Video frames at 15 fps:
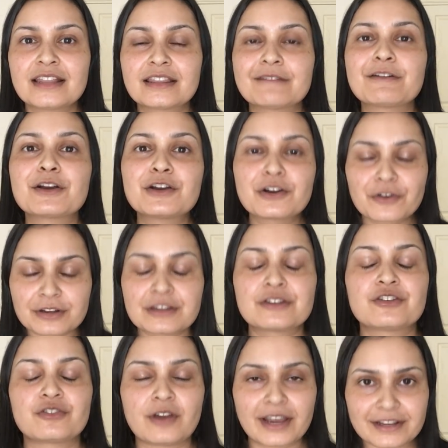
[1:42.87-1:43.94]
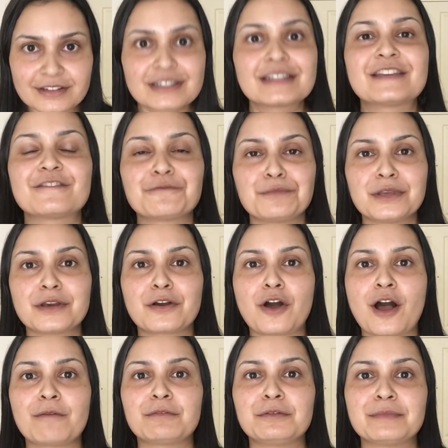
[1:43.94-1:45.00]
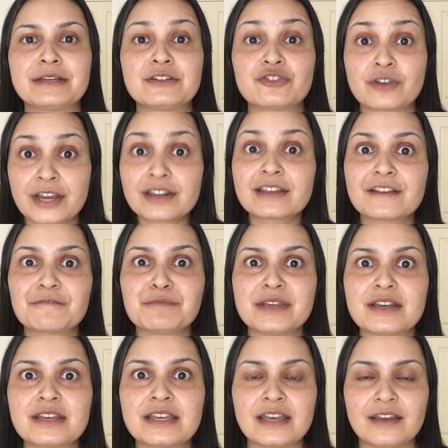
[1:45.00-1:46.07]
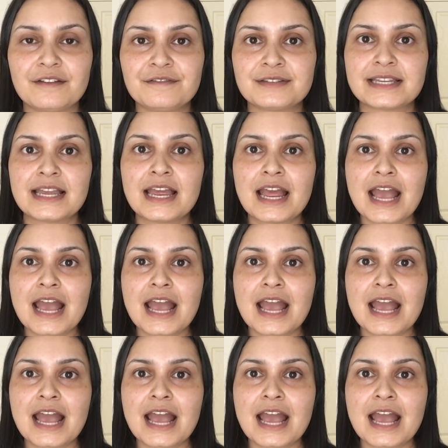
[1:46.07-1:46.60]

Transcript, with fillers: They were go, eh, trying to give me a compliment, trying to give me a gift,